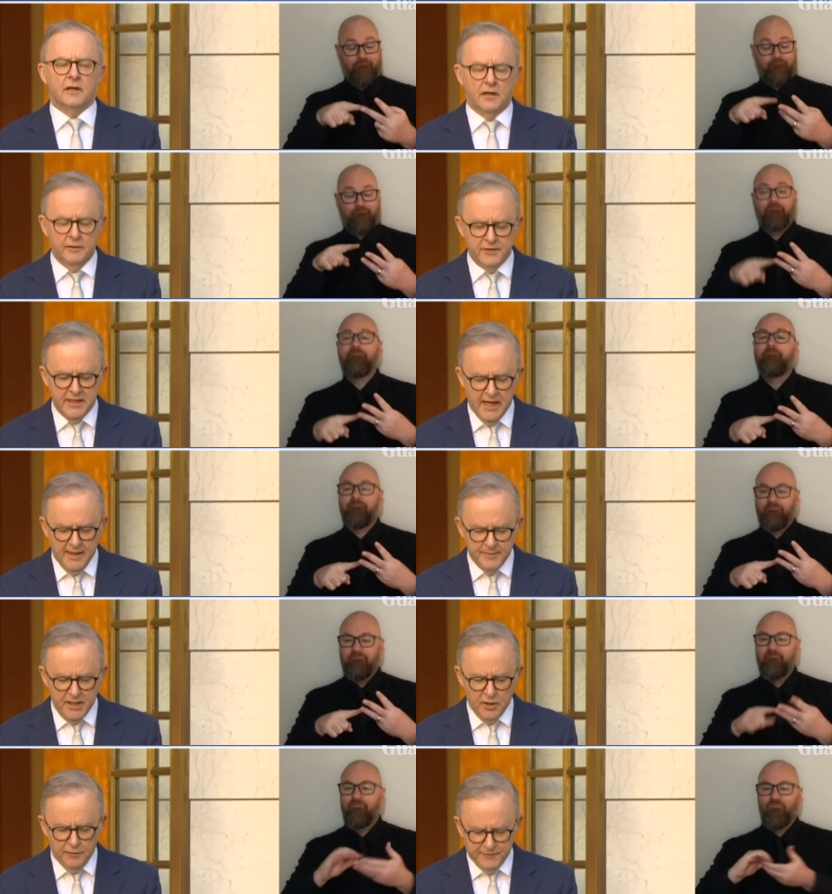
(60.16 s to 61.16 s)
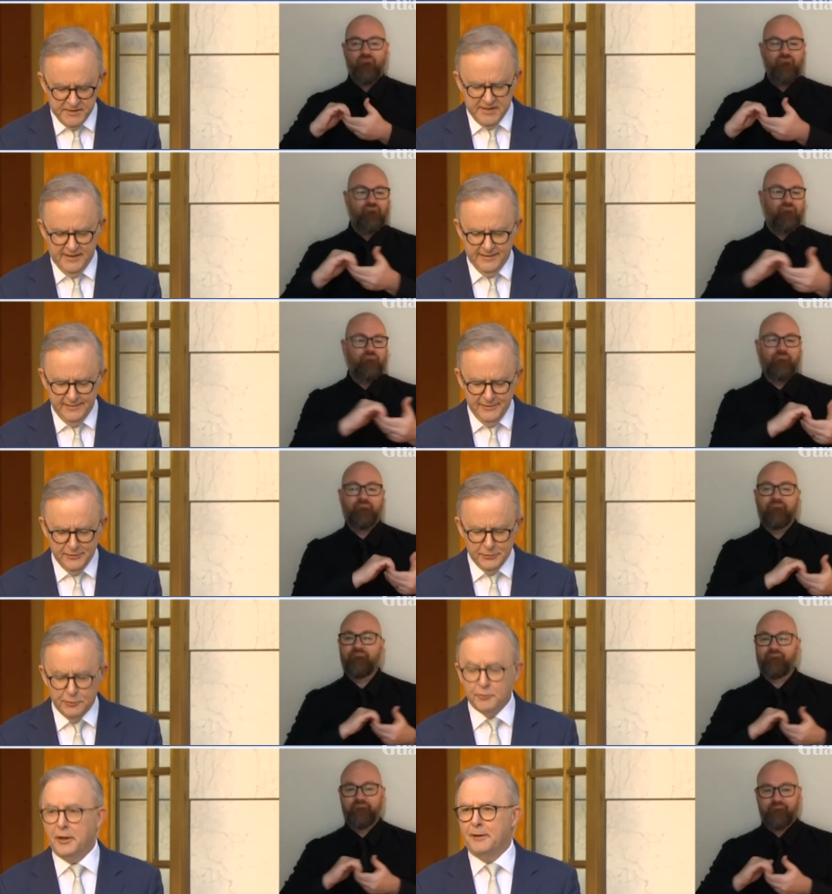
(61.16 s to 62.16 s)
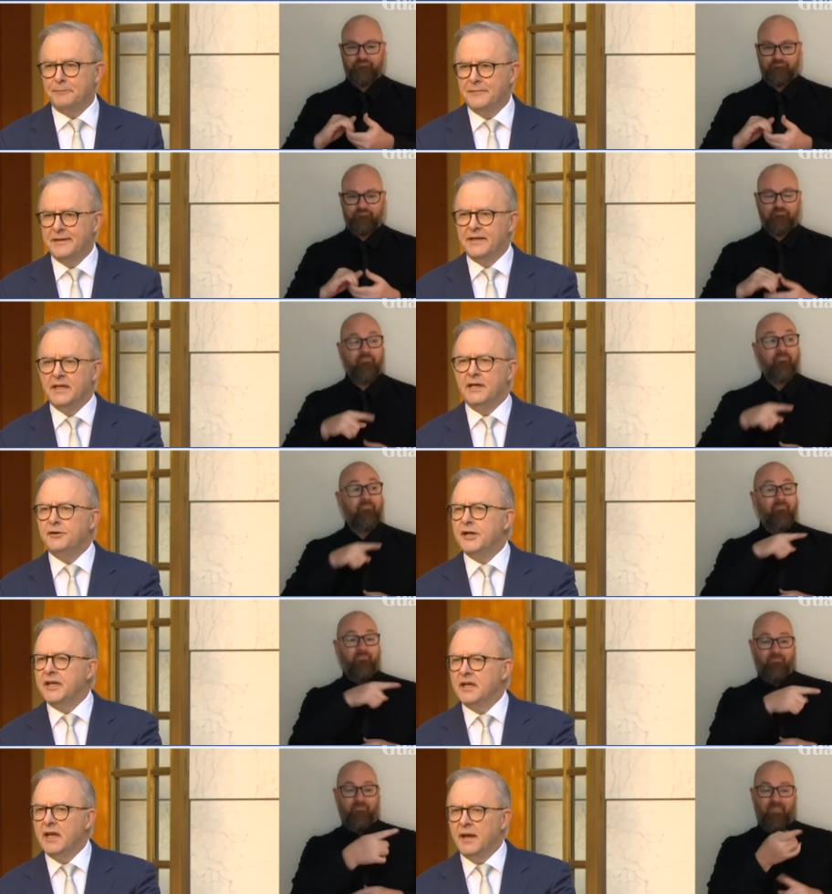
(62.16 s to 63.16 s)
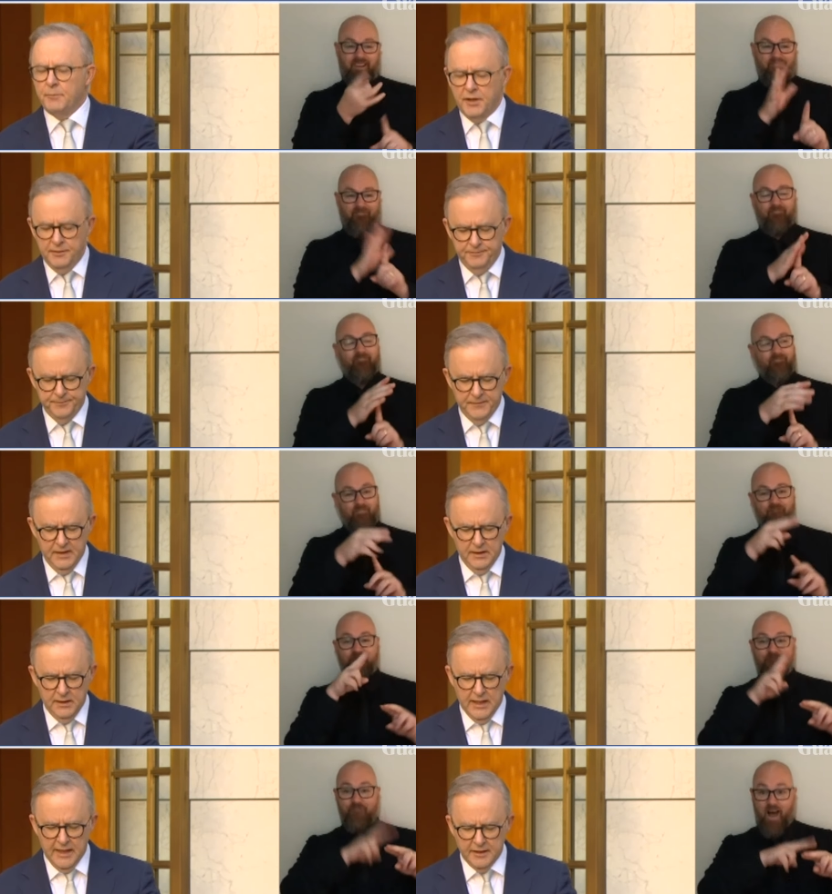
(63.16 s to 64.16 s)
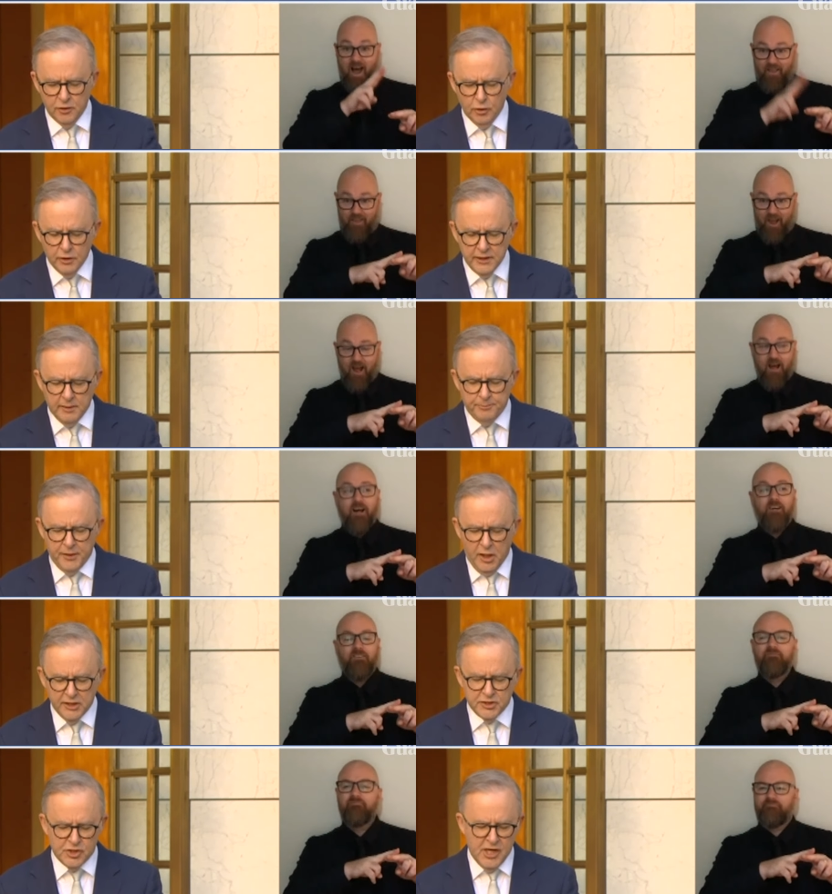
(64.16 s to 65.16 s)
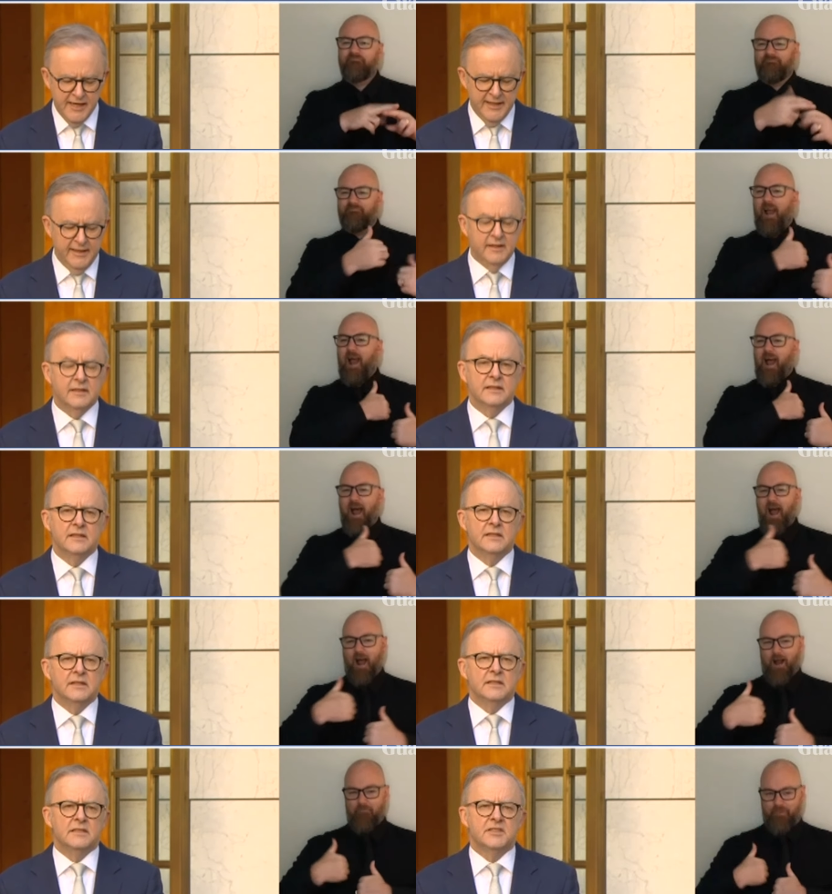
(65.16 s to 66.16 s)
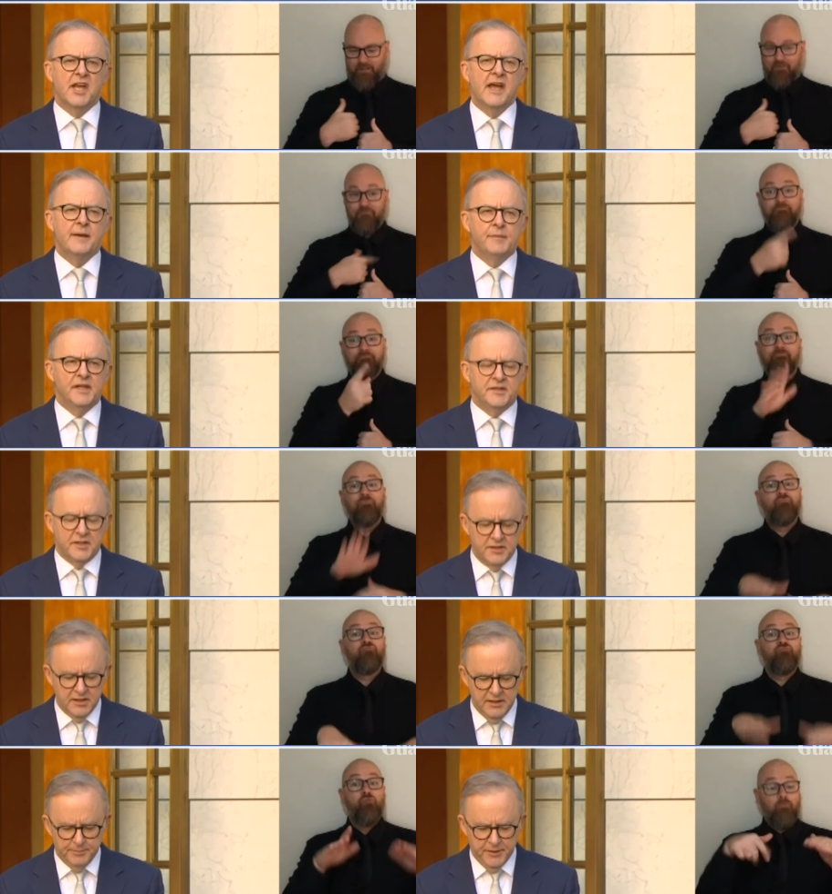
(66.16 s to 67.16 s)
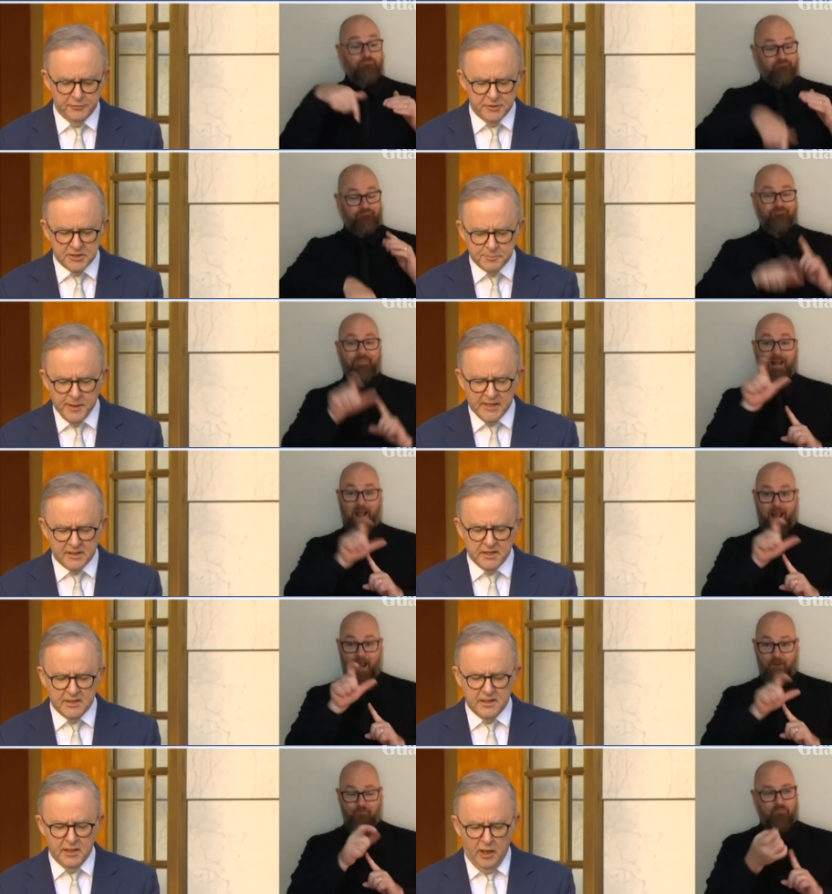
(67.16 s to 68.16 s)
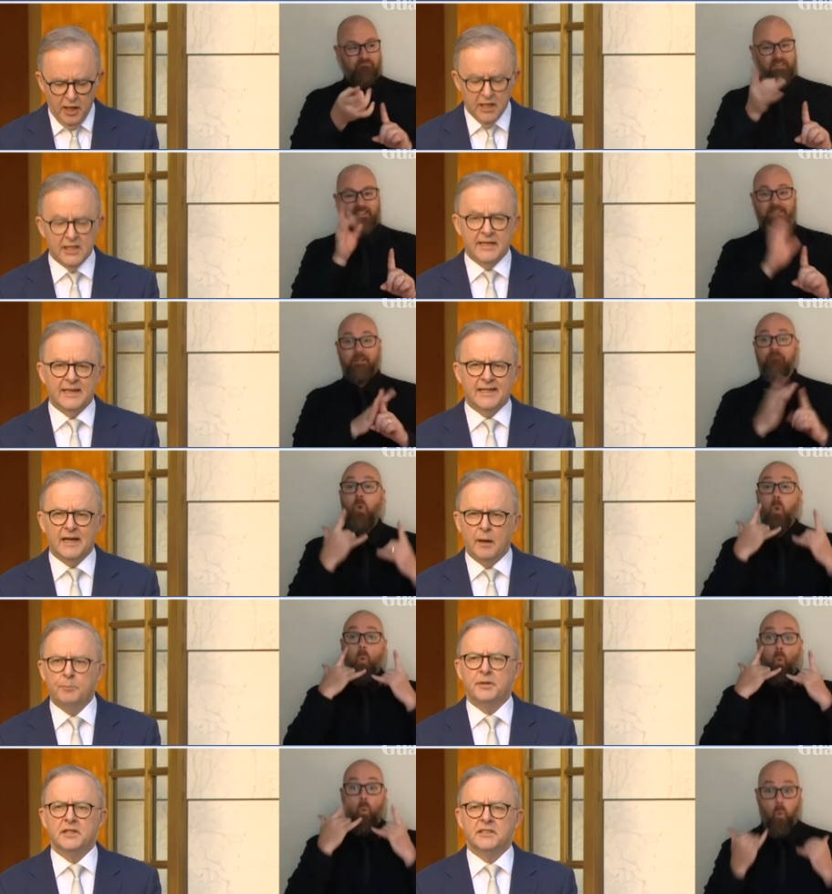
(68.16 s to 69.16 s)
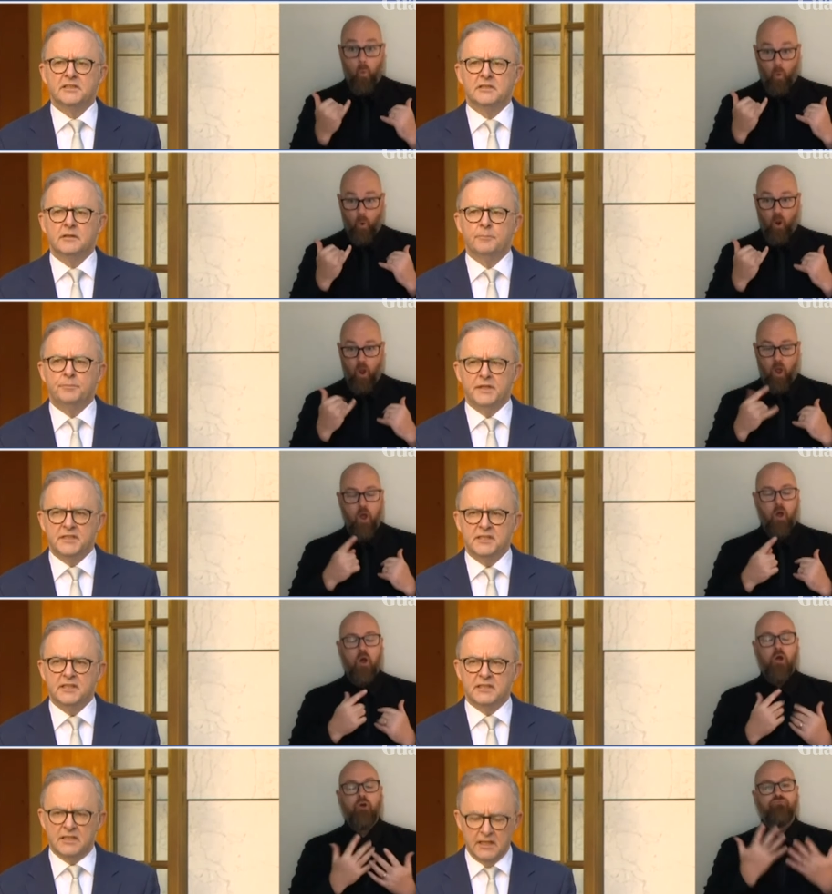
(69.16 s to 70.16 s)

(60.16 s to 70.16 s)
Speaker 1: of an army officer who grew up here in Canberra and a lawyer by training, Sam is a deeply respected and highly accomplished business